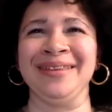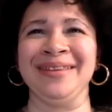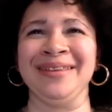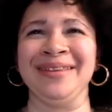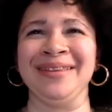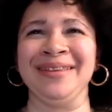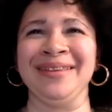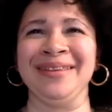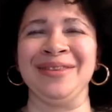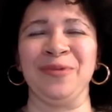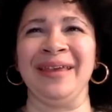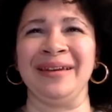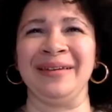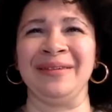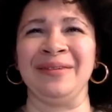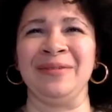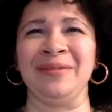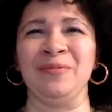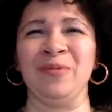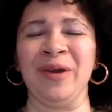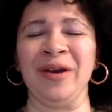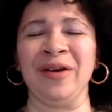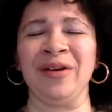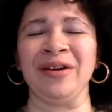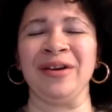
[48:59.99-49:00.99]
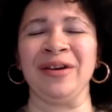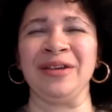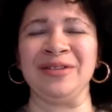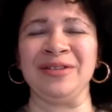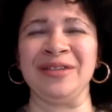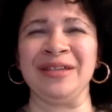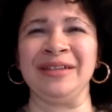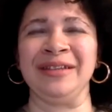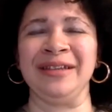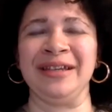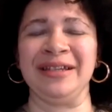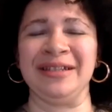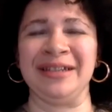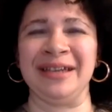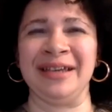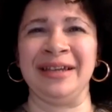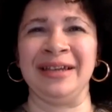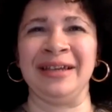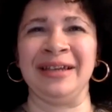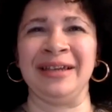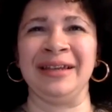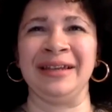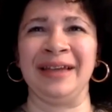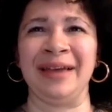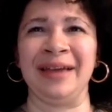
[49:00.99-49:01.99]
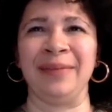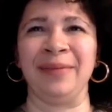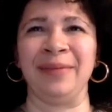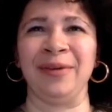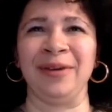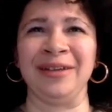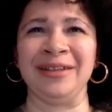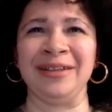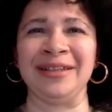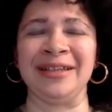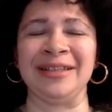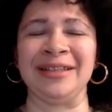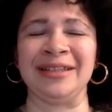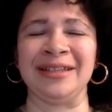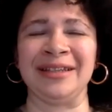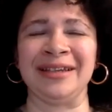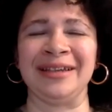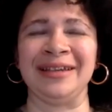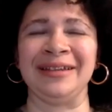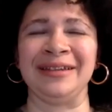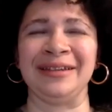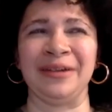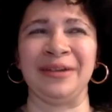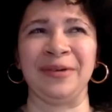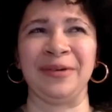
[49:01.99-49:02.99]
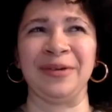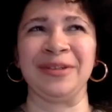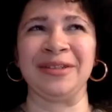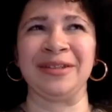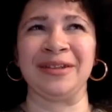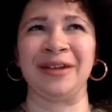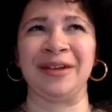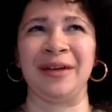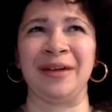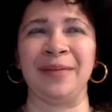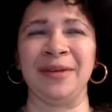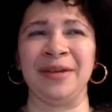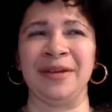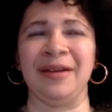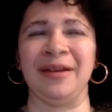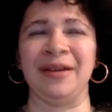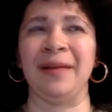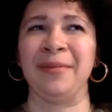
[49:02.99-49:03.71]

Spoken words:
the way that we're using linked data in libraries as like a lowest common